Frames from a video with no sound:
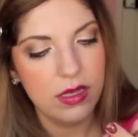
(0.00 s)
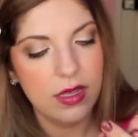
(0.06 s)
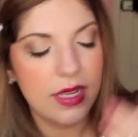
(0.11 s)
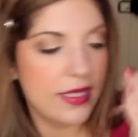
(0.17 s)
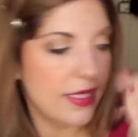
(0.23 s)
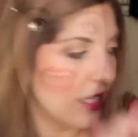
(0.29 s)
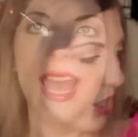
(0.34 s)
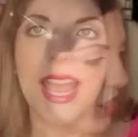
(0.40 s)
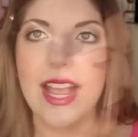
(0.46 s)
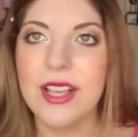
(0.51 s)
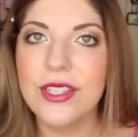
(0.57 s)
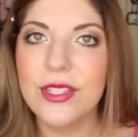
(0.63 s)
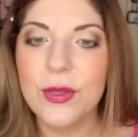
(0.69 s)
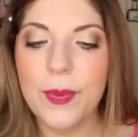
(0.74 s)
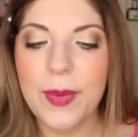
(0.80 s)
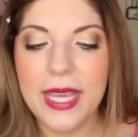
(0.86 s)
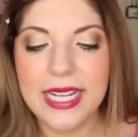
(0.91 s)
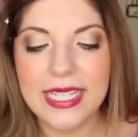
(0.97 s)
Addiction. I
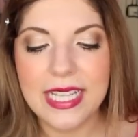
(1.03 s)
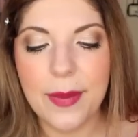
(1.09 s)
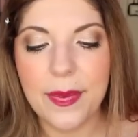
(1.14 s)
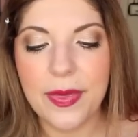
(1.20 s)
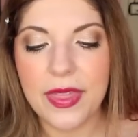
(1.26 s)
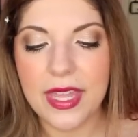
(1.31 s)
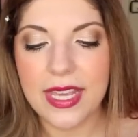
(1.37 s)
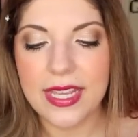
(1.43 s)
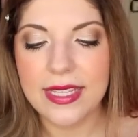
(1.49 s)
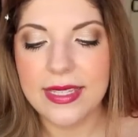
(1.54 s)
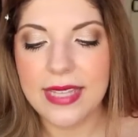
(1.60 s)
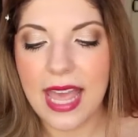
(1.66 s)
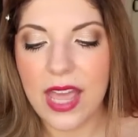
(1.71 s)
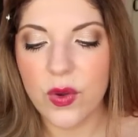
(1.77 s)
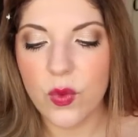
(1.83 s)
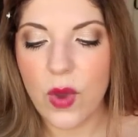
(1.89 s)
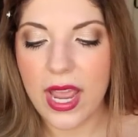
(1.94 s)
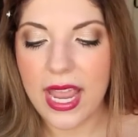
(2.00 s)
also picked up this
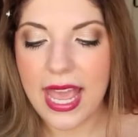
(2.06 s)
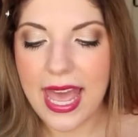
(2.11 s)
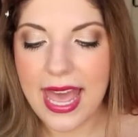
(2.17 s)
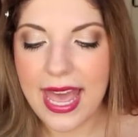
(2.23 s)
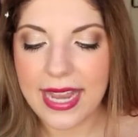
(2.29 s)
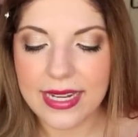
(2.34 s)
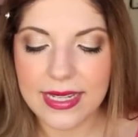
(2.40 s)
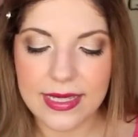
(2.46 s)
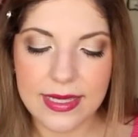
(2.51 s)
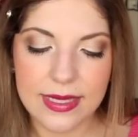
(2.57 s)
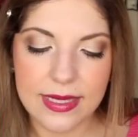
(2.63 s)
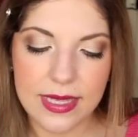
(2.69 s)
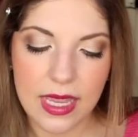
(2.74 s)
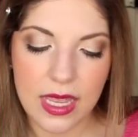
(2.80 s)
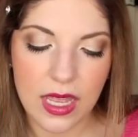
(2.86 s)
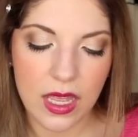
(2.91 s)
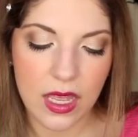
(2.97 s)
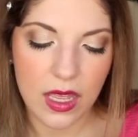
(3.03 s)
NYX
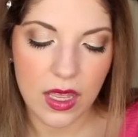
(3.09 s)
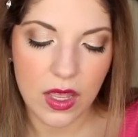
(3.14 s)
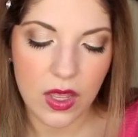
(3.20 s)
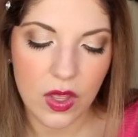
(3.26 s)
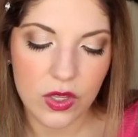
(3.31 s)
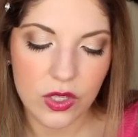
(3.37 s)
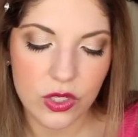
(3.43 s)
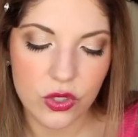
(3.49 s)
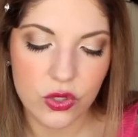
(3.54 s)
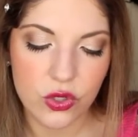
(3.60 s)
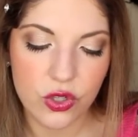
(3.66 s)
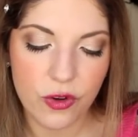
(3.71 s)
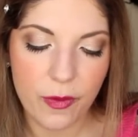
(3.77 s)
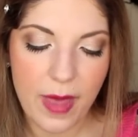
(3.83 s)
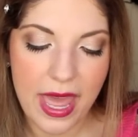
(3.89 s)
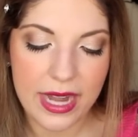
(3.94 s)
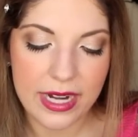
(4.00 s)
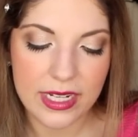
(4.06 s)

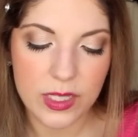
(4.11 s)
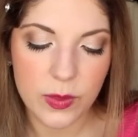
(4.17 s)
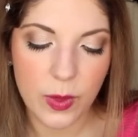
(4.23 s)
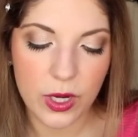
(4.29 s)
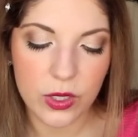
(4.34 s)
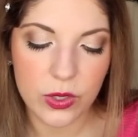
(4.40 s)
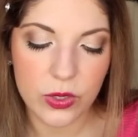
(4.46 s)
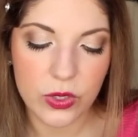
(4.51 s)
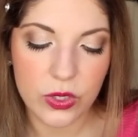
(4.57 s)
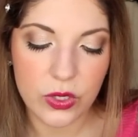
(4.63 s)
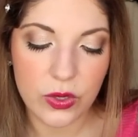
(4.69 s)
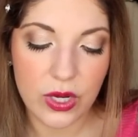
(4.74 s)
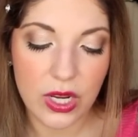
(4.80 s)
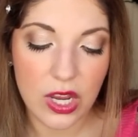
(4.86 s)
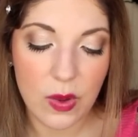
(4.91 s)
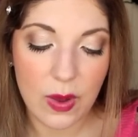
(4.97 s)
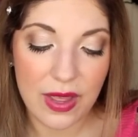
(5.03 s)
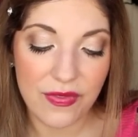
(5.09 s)
Dramatic Sparkle
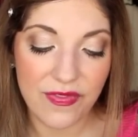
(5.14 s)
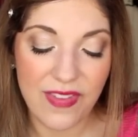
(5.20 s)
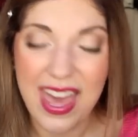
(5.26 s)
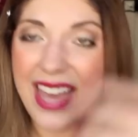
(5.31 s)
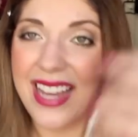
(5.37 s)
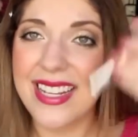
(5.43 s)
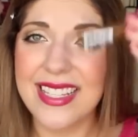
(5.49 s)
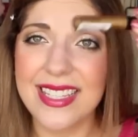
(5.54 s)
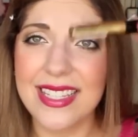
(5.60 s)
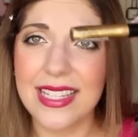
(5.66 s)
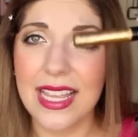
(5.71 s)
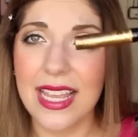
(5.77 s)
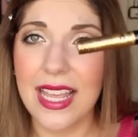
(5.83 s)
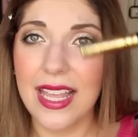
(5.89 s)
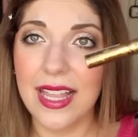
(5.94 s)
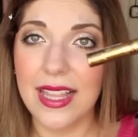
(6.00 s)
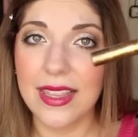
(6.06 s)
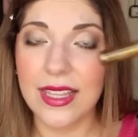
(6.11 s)
Studio Effects
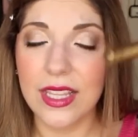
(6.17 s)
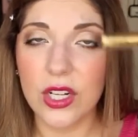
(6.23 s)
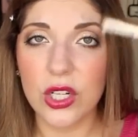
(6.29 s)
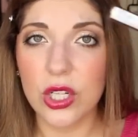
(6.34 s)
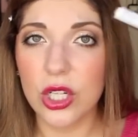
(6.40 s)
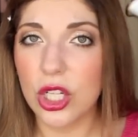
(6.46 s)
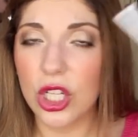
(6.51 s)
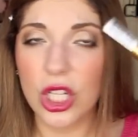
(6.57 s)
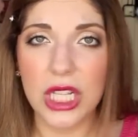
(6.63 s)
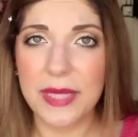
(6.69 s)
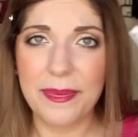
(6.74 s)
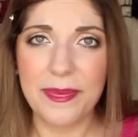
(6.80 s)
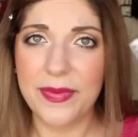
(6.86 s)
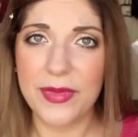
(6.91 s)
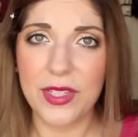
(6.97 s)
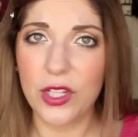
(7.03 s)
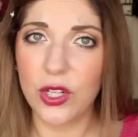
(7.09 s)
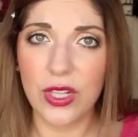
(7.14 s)
little
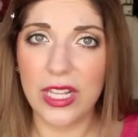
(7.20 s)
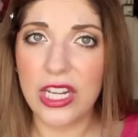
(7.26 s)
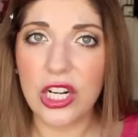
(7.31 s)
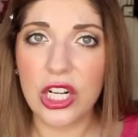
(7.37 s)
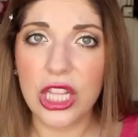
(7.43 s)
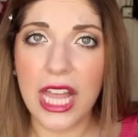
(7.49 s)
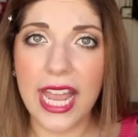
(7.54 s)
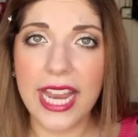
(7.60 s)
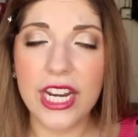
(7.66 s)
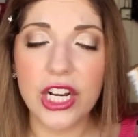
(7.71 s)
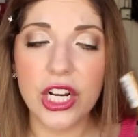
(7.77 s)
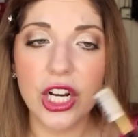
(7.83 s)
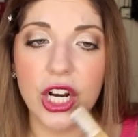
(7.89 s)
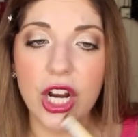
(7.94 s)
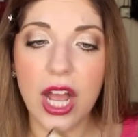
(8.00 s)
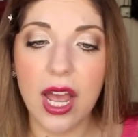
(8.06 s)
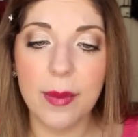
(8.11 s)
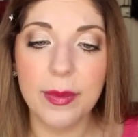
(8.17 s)
glitter
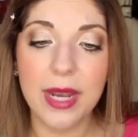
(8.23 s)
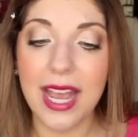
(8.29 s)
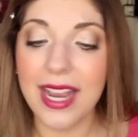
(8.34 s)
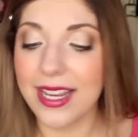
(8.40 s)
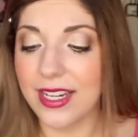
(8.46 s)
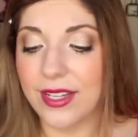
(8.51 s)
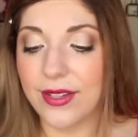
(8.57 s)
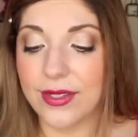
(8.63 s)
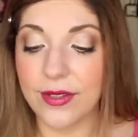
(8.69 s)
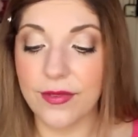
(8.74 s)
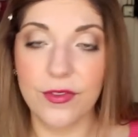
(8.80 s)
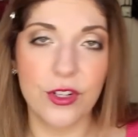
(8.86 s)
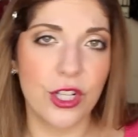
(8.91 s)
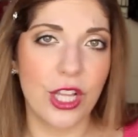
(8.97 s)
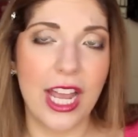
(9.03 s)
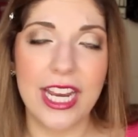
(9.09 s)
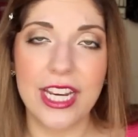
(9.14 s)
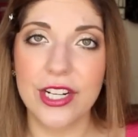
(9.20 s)
liner. I'm not going to use it for
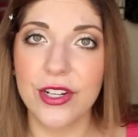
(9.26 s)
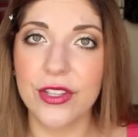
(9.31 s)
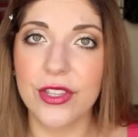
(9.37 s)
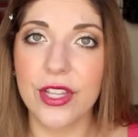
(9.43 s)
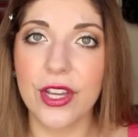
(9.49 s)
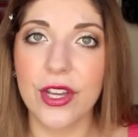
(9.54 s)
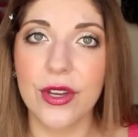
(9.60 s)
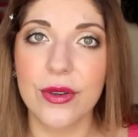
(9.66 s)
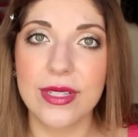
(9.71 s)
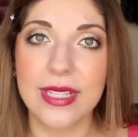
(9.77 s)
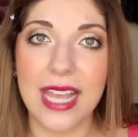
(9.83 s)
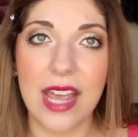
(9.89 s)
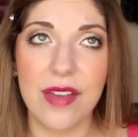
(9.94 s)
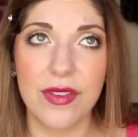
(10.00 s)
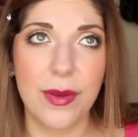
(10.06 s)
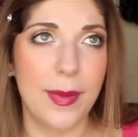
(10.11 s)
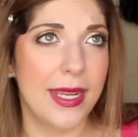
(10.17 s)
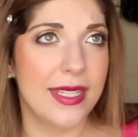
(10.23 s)
liner though, because I
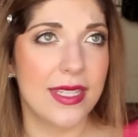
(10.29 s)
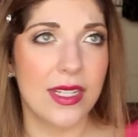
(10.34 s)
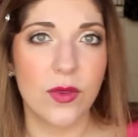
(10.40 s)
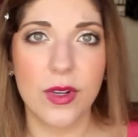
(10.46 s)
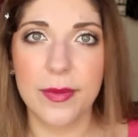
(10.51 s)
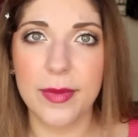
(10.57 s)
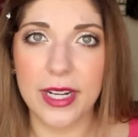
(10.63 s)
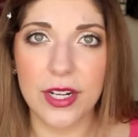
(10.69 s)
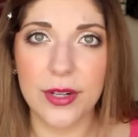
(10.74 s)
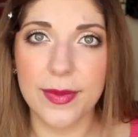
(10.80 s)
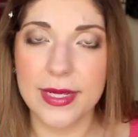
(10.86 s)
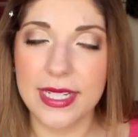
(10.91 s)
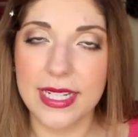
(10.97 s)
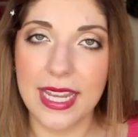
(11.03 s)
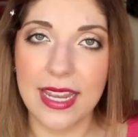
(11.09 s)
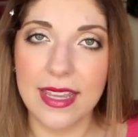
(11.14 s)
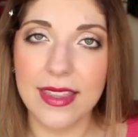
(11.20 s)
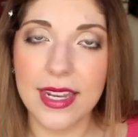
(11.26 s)
have an amazing one by Urban
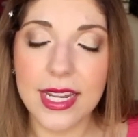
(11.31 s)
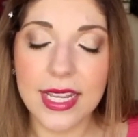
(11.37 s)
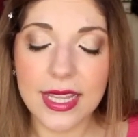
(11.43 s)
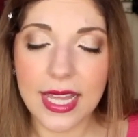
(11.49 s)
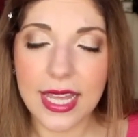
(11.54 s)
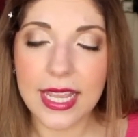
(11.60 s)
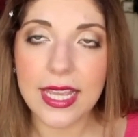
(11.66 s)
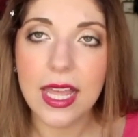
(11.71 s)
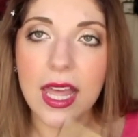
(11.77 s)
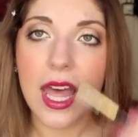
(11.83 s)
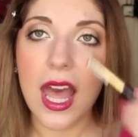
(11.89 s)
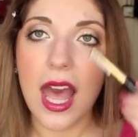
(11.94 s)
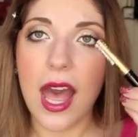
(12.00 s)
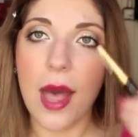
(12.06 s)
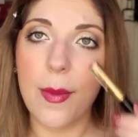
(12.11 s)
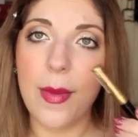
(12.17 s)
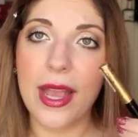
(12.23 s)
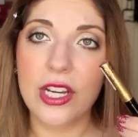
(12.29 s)
Decay that I like.
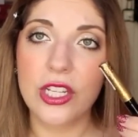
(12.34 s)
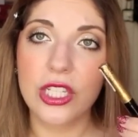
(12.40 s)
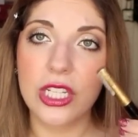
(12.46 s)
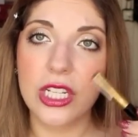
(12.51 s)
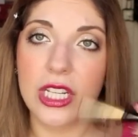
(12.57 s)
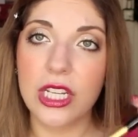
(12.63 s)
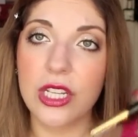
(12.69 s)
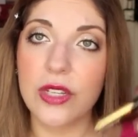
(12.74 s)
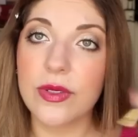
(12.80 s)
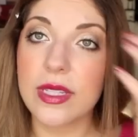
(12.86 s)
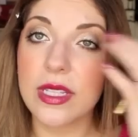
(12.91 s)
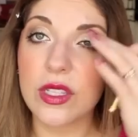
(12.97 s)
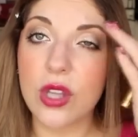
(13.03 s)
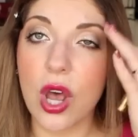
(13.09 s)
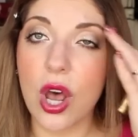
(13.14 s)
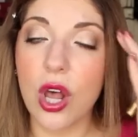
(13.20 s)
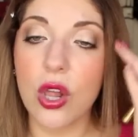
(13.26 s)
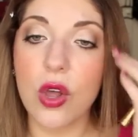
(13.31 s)
I'm actually going to use
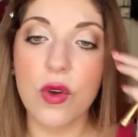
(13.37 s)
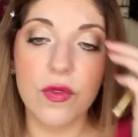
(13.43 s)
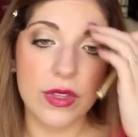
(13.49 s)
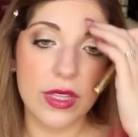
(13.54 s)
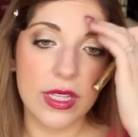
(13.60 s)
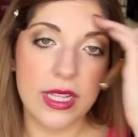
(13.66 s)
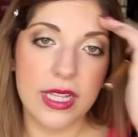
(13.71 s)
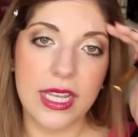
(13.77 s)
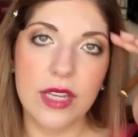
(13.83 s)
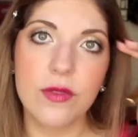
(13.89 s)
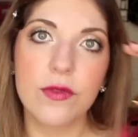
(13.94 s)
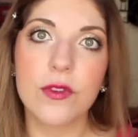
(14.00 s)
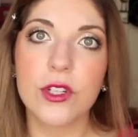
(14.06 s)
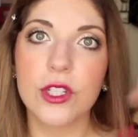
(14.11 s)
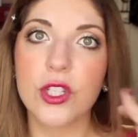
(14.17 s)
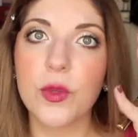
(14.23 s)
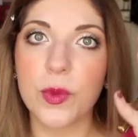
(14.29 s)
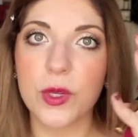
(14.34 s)
this all over the lid for
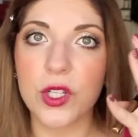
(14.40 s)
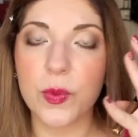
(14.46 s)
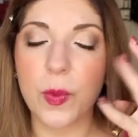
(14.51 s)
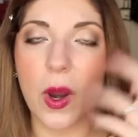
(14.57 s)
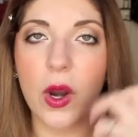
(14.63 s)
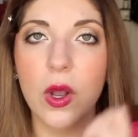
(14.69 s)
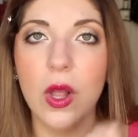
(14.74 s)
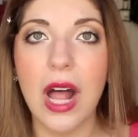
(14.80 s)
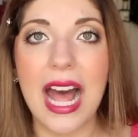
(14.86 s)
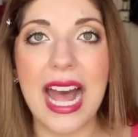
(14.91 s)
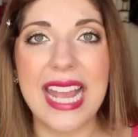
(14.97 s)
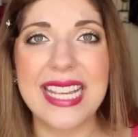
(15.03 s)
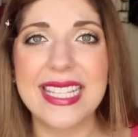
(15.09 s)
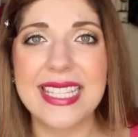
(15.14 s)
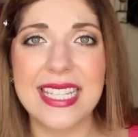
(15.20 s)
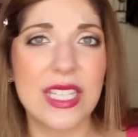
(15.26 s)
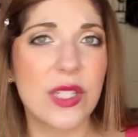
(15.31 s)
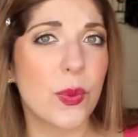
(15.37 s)
super sparkle
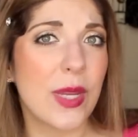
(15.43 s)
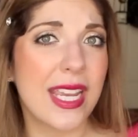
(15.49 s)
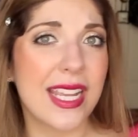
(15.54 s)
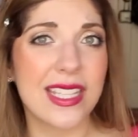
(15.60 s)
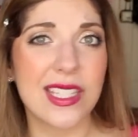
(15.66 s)
eyes. This week